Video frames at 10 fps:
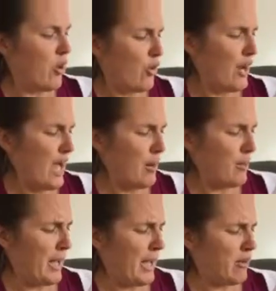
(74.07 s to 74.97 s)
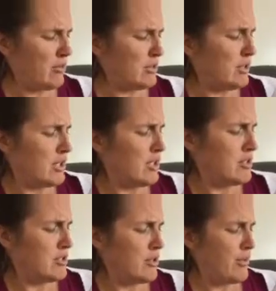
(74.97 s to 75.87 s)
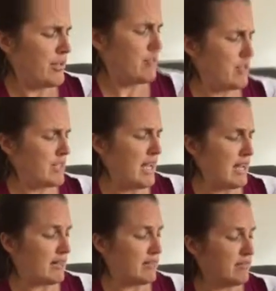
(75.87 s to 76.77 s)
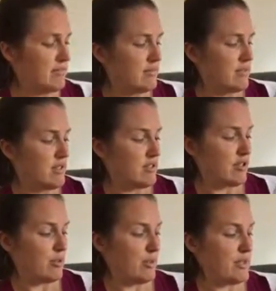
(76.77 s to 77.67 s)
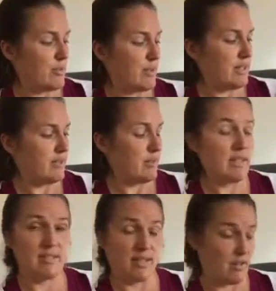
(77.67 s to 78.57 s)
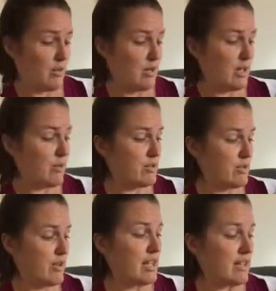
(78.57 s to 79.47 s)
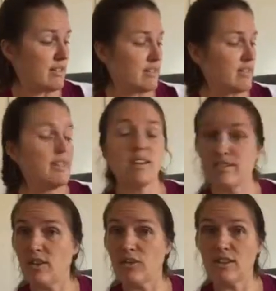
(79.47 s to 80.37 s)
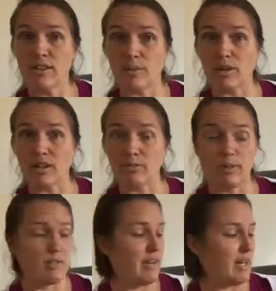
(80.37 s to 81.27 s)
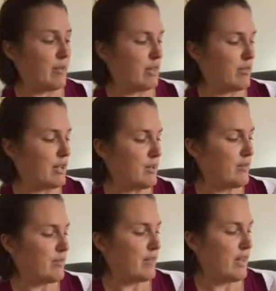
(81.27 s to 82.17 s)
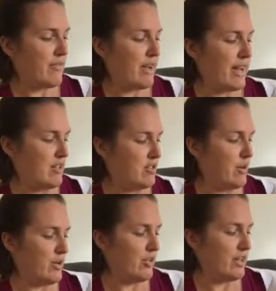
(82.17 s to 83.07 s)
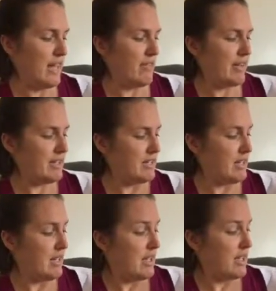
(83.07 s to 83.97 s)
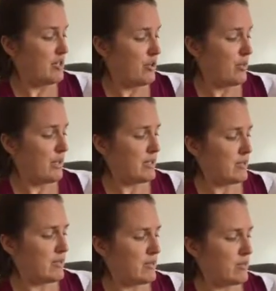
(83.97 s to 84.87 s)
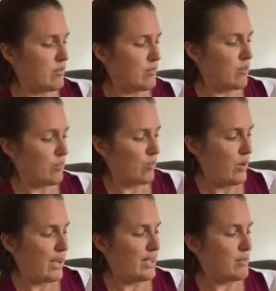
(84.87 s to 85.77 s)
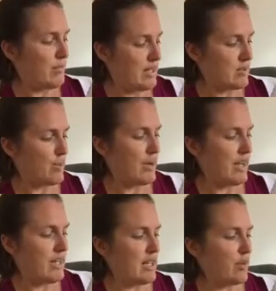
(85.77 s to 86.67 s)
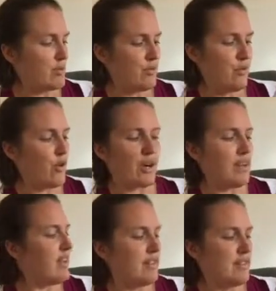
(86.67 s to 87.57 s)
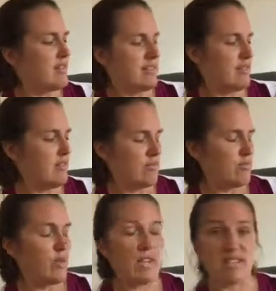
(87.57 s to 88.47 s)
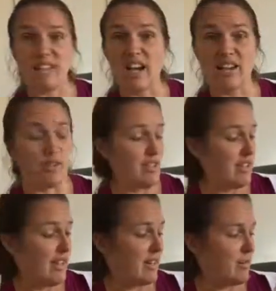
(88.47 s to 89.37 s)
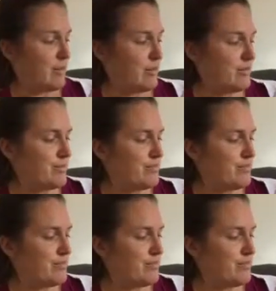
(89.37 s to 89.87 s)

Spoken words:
Or how about 210? 2 plus 1 plus 0 equals 3. So this number can be divided by 3. If I had 211, 2 plus 1 equals 4. 3 does not go into that number.